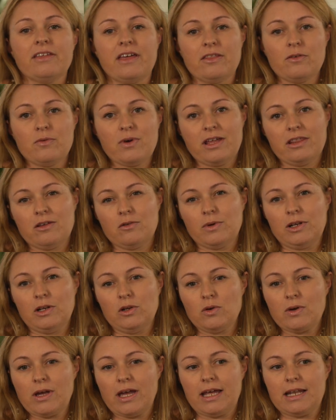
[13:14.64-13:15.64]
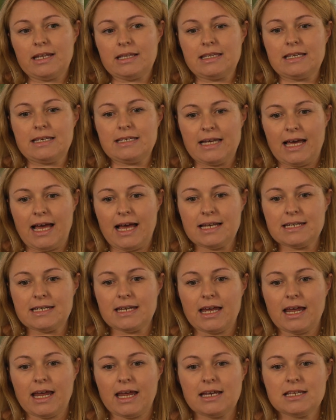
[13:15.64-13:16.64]
The other way that we look at the
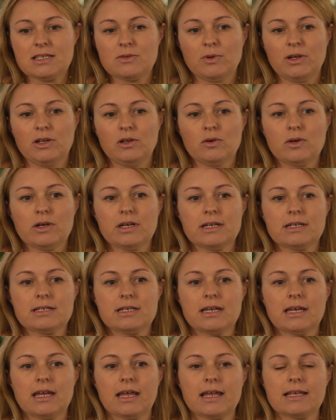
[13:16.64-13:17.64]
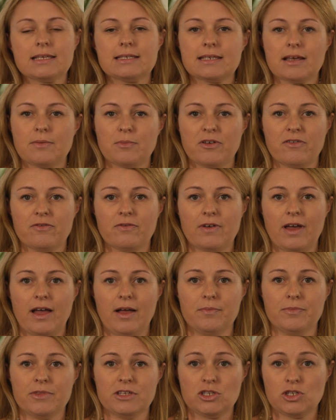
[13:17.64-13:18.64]
data is we look at some of
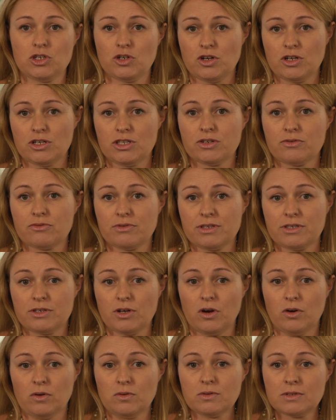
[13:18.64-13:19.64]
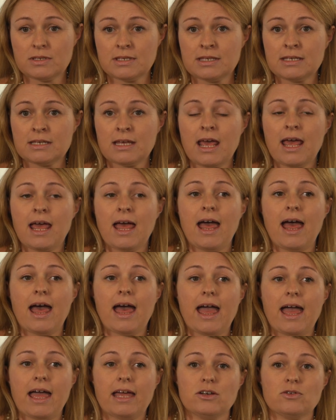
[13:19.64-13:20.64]
the students' results
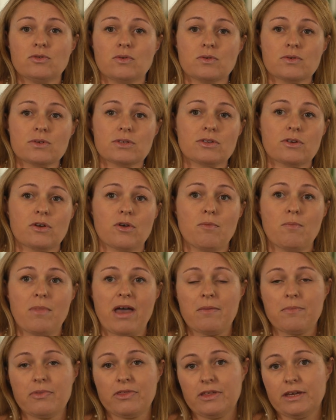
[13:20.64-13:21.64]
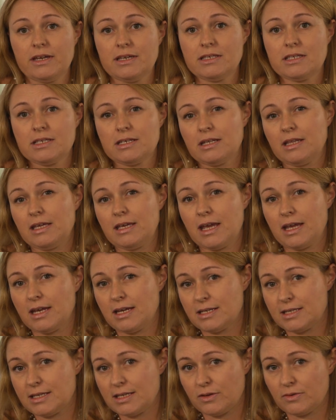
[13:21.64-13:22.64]
and also map these to the
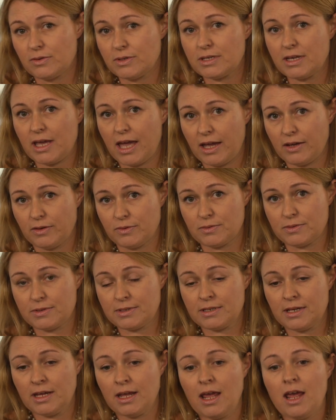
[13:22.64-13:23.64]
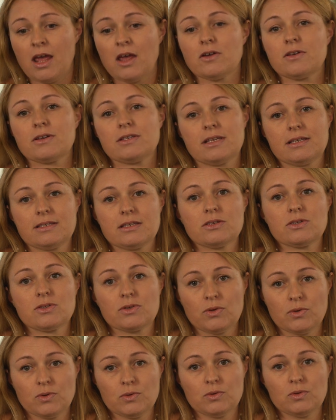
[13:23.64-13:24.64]
ESL scales. Because as a
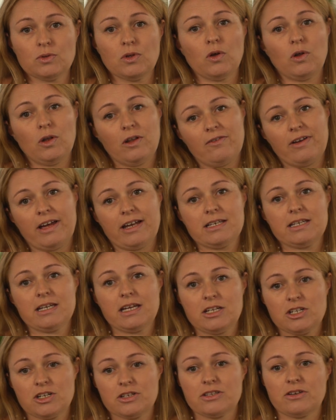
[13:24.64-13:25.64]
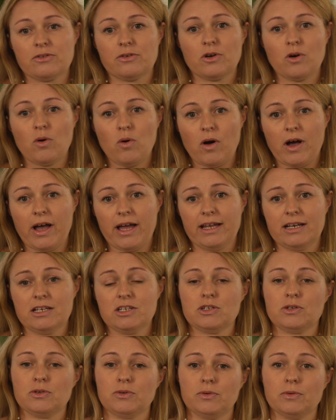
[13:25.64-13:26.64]
school, all of our teachers are
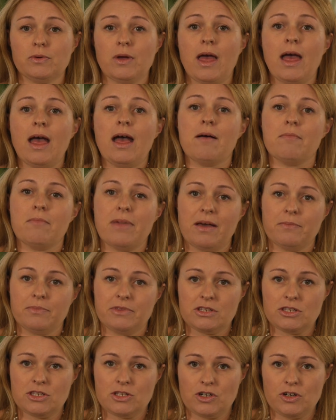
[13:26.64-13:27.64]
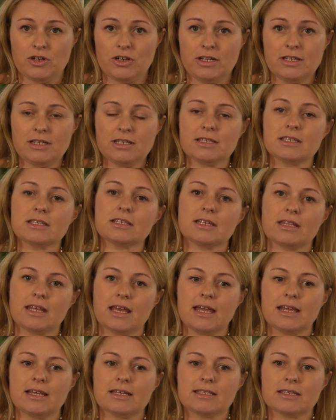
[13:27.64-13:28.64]
required to map the students to
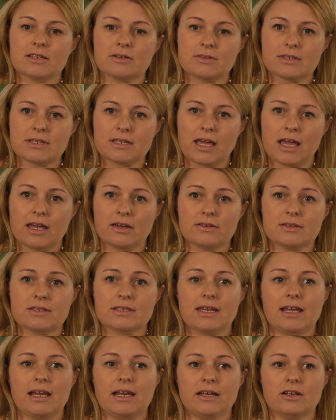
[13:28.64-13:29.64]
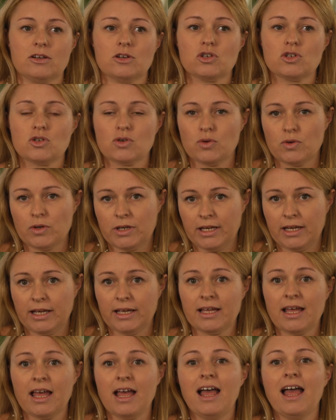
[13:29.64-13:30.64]
the ESL scales in
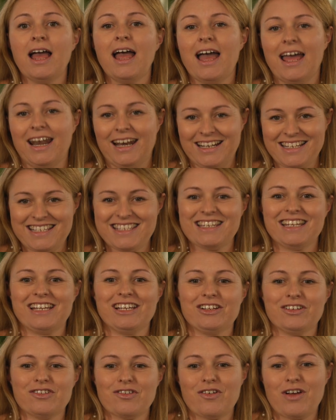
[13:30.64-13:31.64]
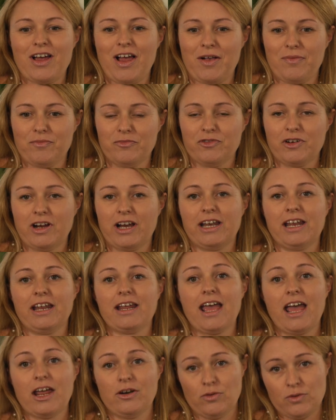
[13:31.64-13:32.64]
talking and listening,
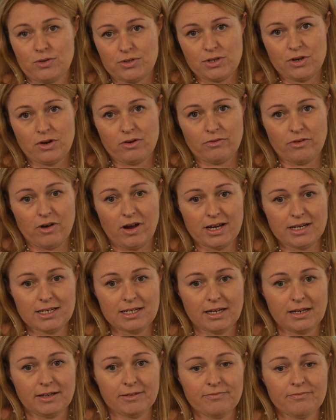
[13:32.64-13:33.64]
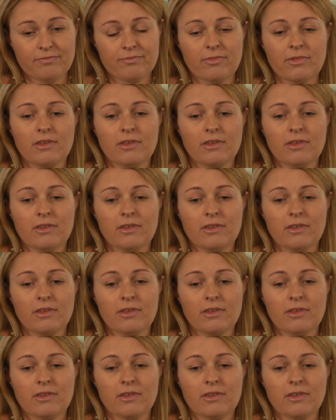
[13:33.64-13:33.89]
reading and also writing.